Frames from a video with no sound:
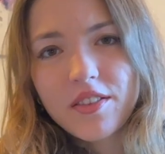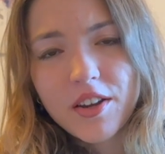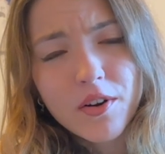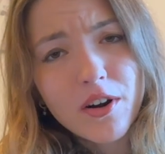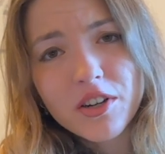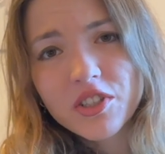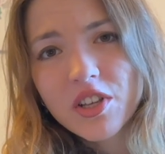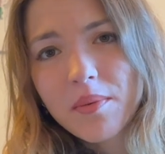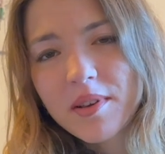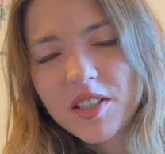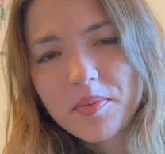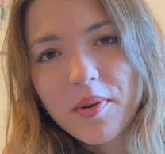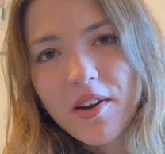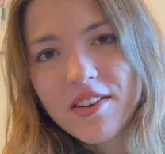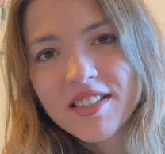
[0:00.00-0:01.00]
There are some
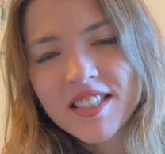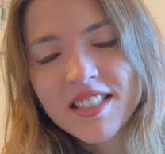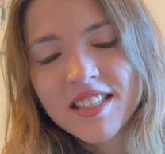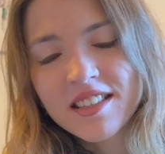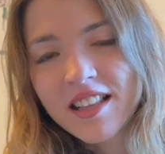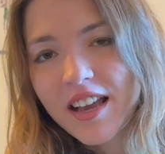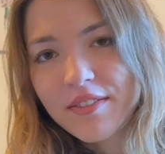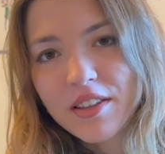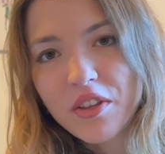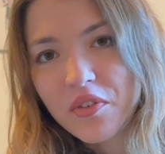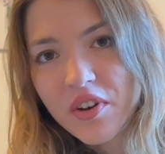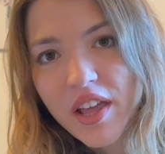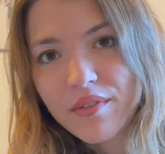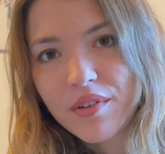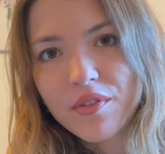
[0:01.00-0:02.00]
experiences in life that
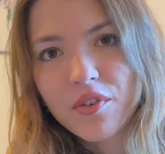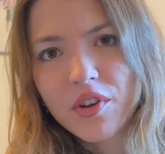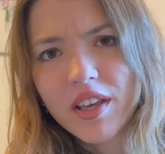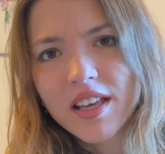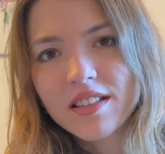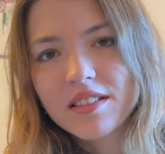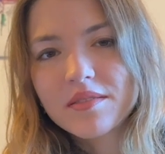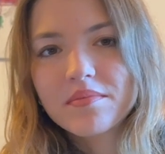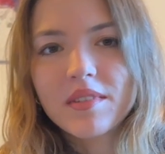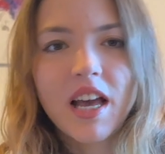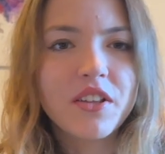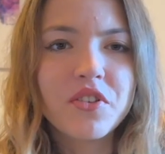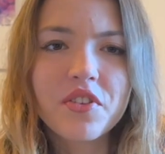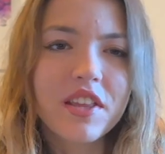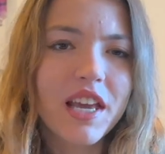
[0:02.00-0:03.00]
you never forget.
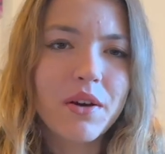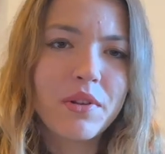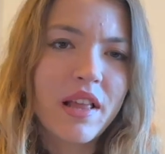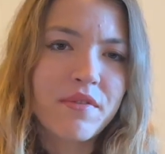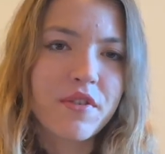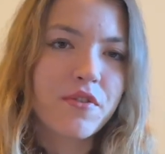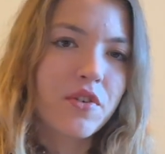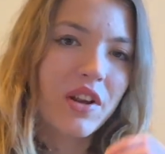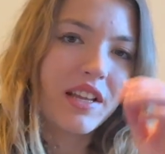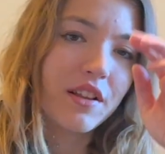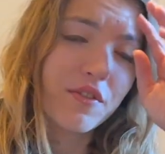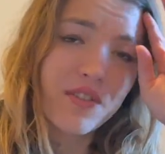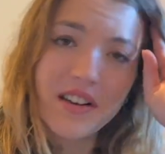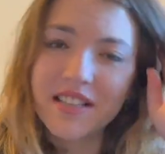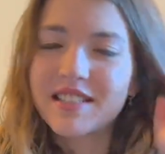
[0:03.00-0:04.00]
I don't think I will ever forget
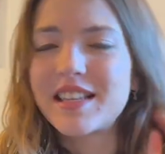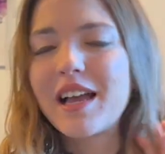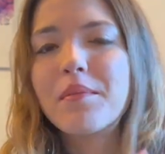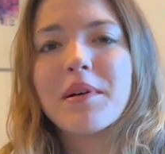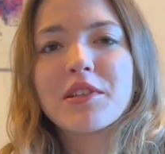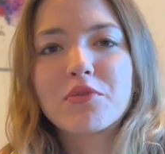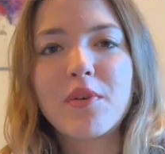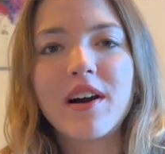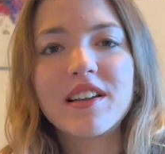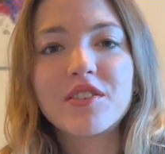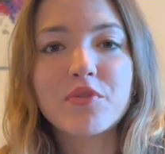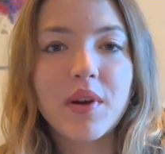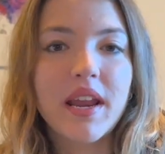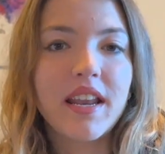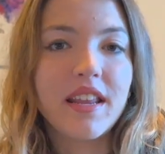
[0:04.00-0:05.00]
the first time I tried
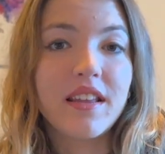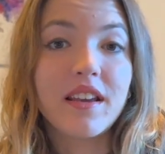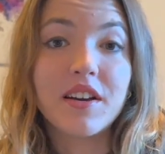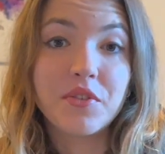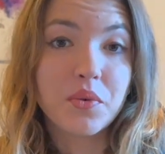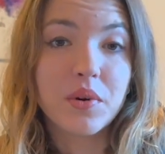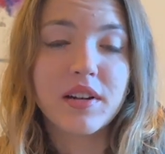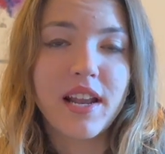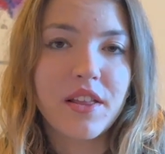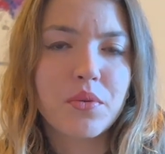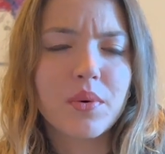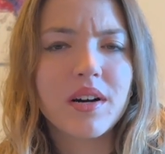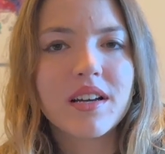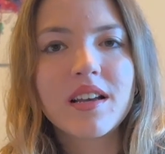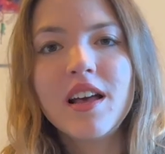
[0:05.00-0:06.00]
training a neural
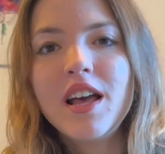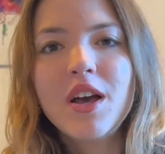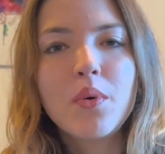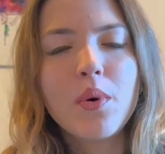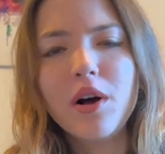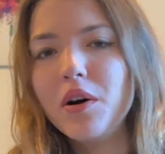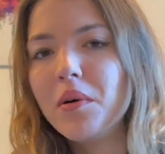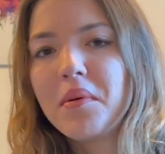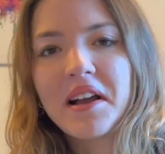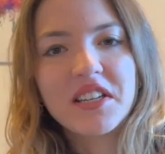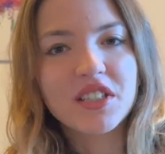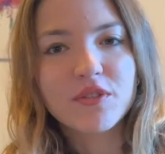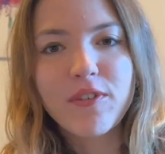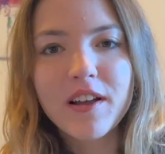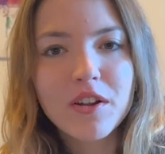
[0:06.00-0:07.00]
network. Well, I
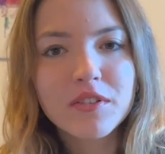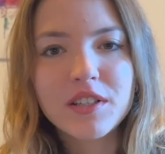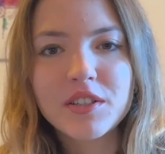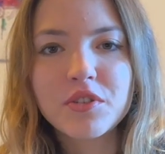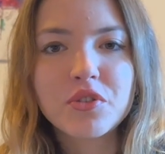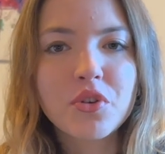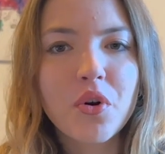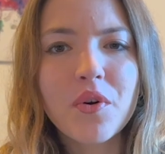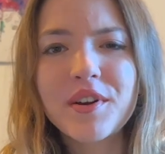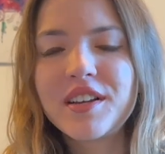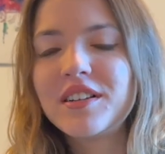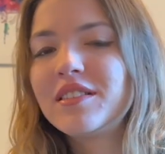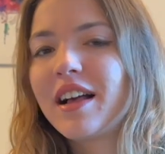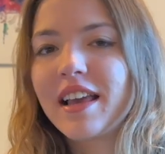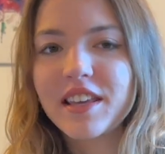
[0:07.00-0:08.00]
just followed the
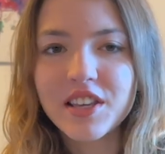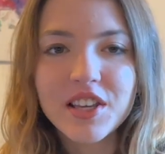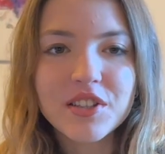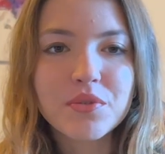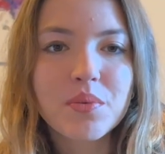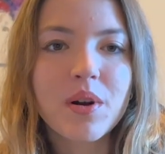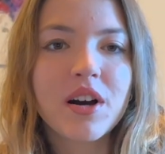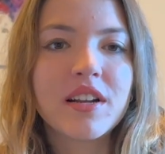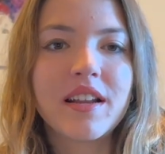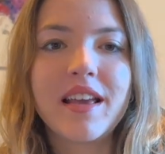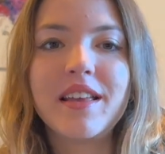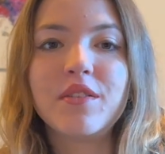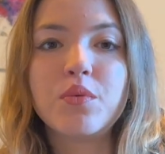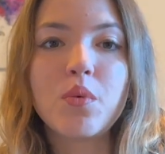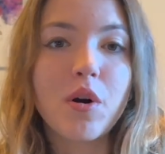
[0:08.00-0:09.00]
tutorial, I hit run
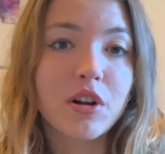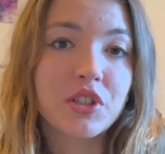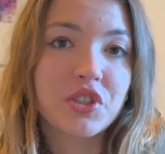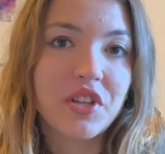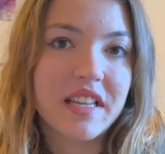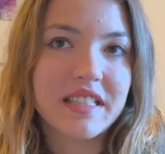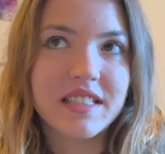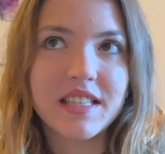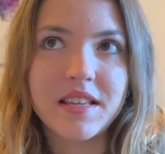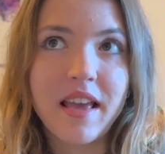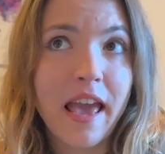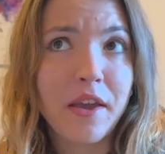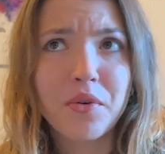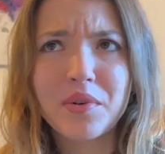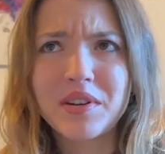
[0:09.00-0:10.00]
and watched as the
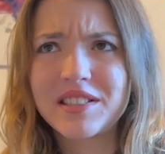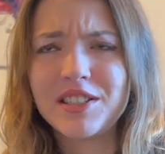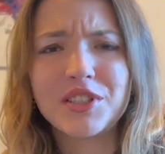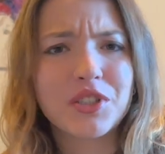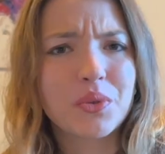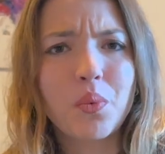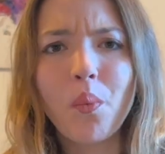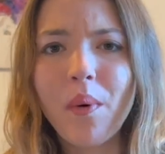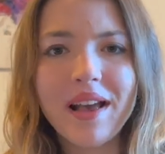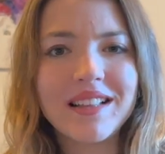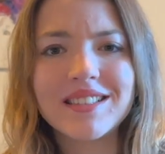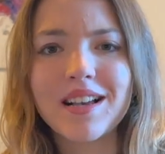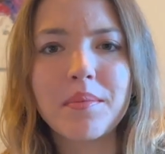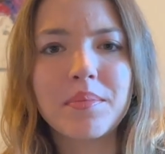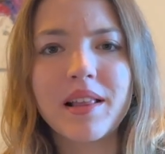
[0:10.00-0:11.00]
accuracy just
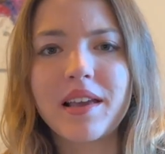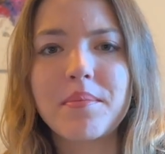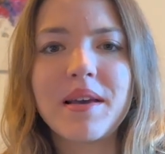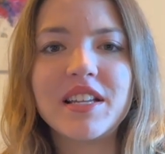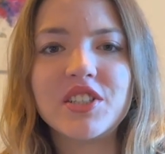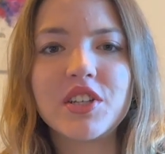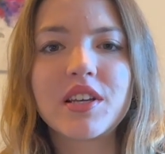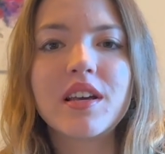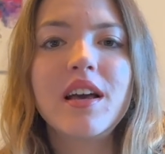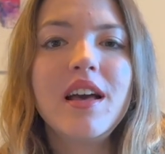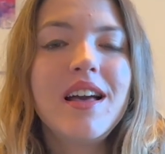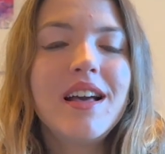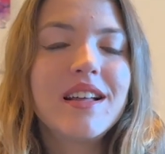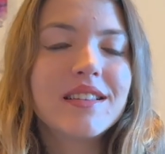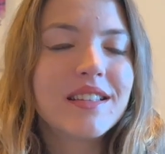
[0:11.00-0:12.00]
went up like magic.
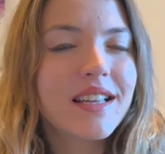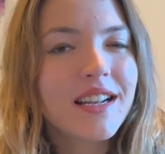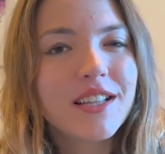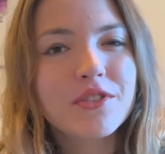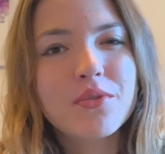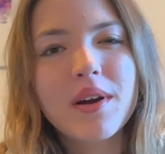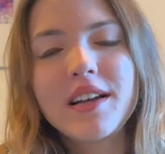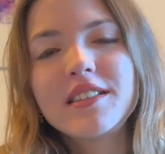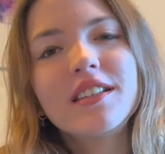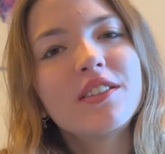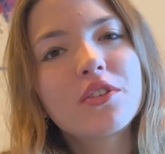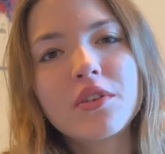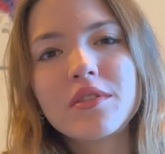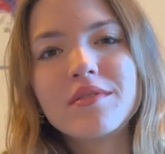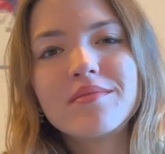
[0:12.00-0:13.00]
Then I tried it
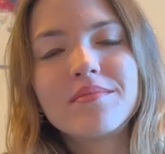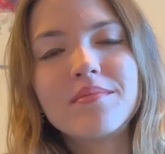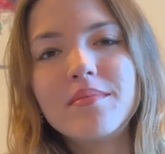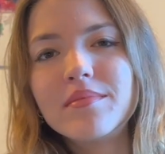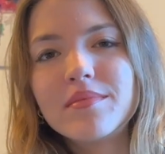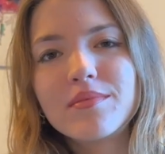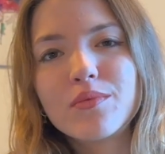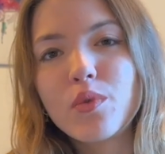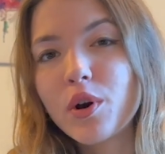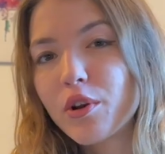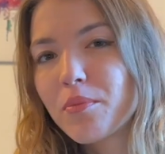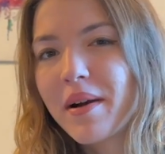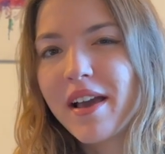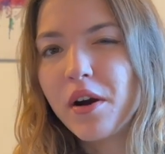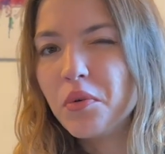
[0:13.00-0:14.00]
on one
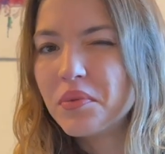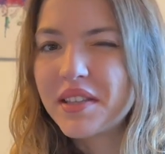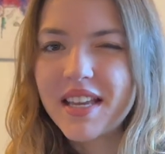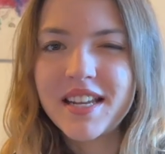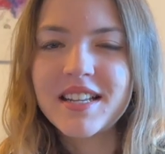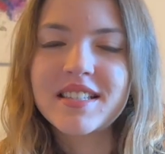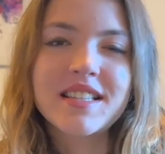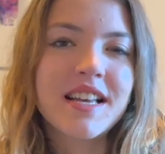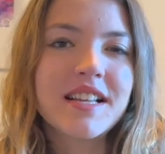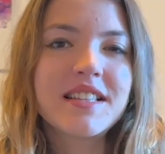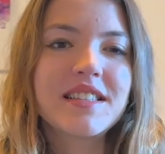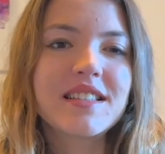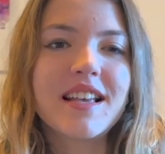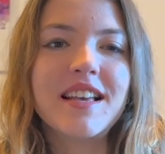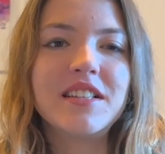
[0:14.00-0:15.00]
of my own
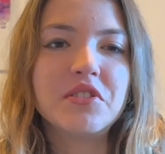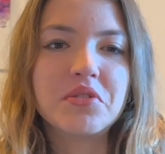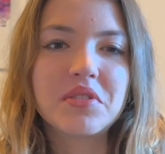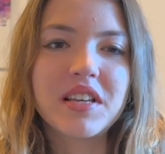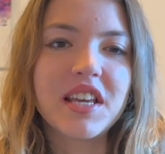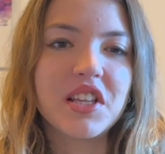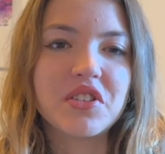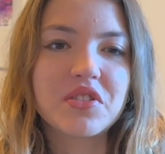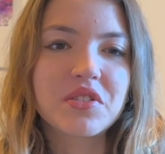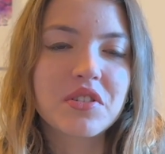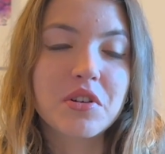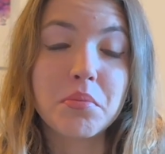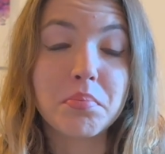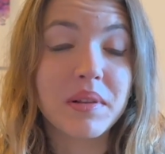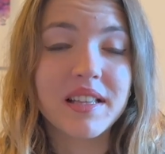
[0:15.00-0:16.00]
datasets and it
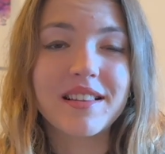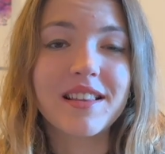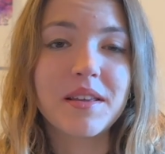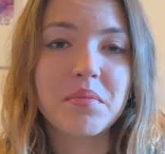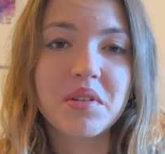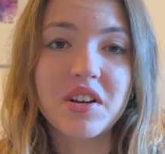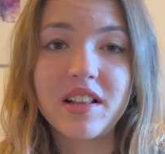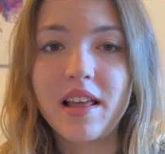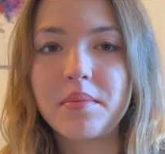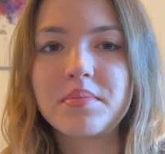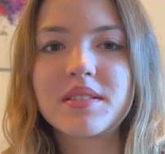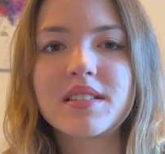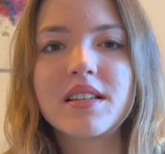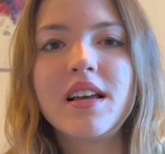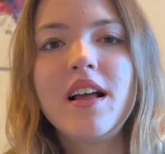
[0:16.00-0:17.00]
completely
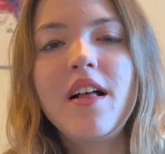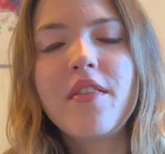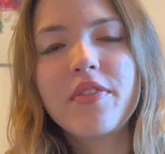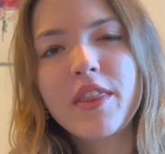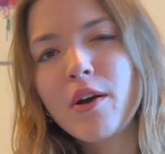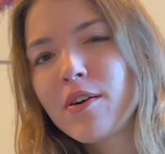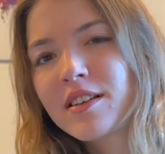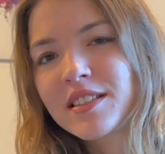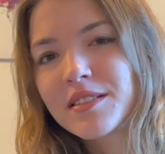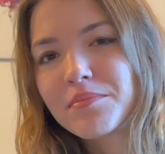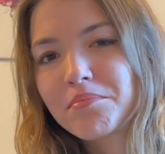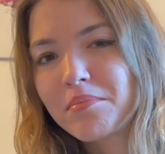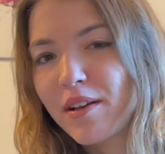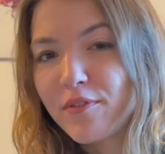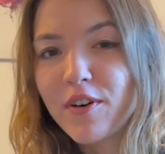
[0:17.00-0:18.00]
collapsed. That
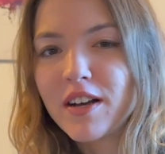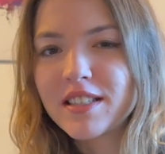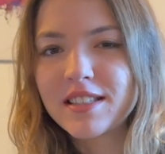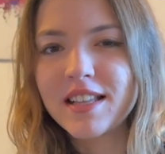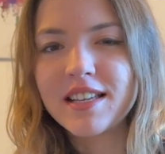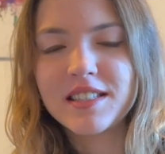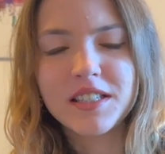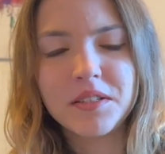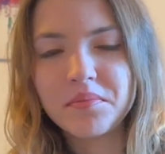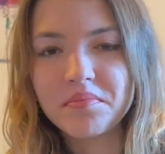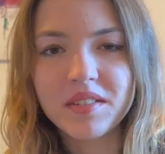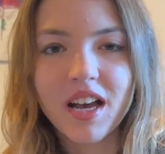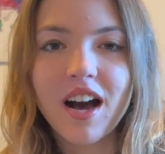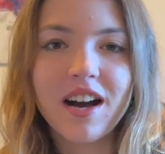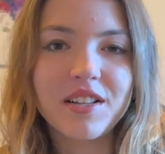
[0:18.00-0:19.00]
was my first lesson,
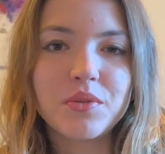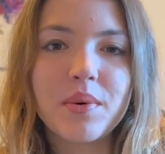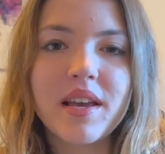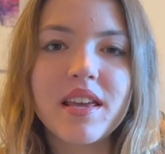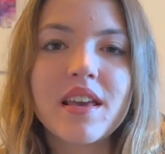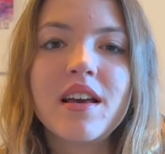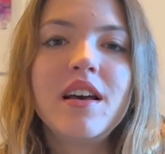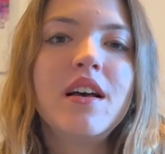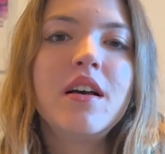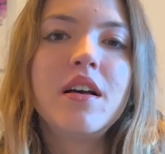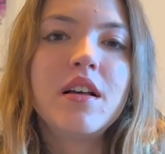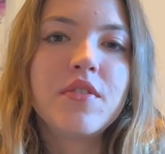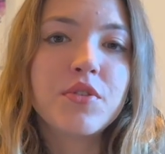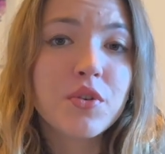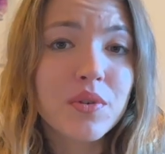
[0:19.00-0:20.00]
the hard way.
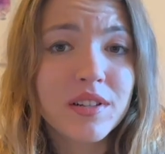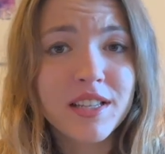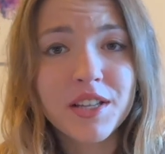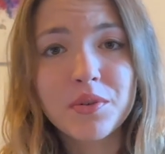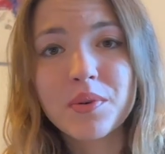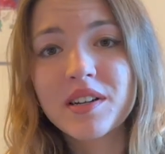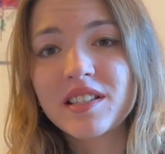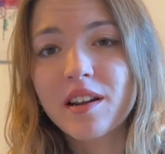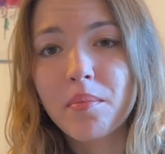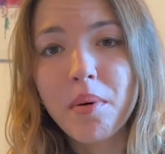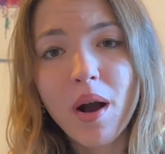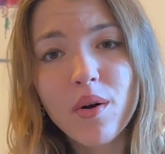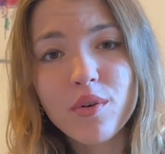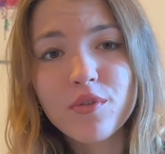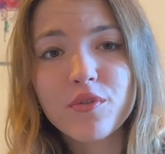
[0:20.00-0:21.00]
Neural networks are
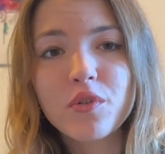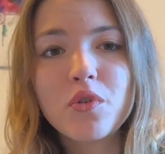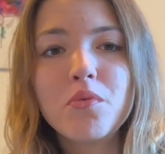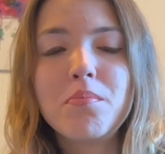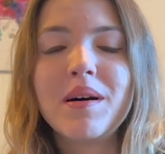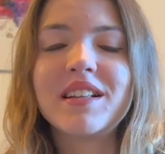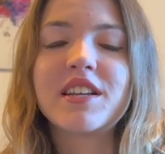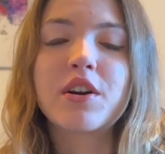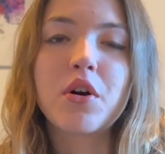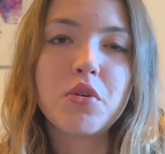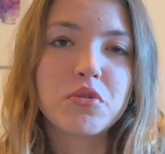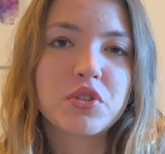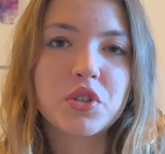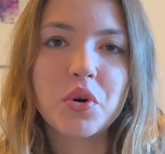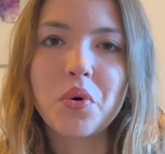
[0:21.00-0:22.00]
powerful, but they're
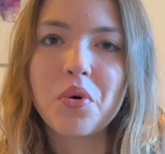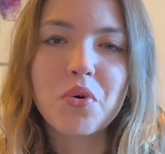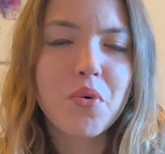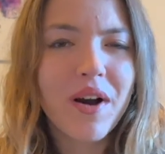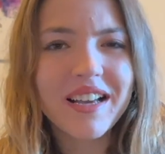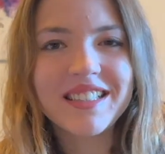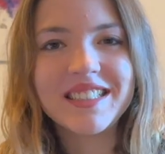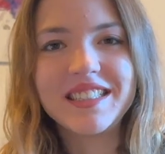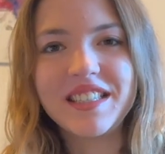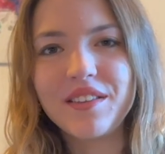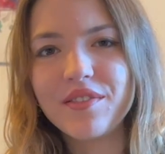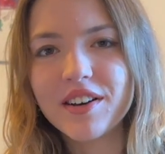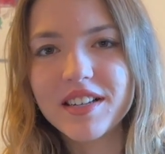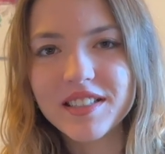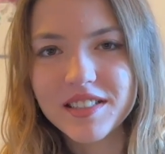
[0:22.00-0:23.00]
also quite the
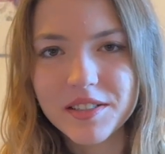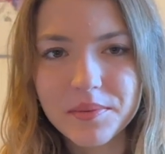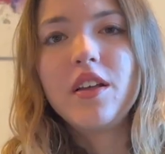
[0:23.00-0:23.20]
divas.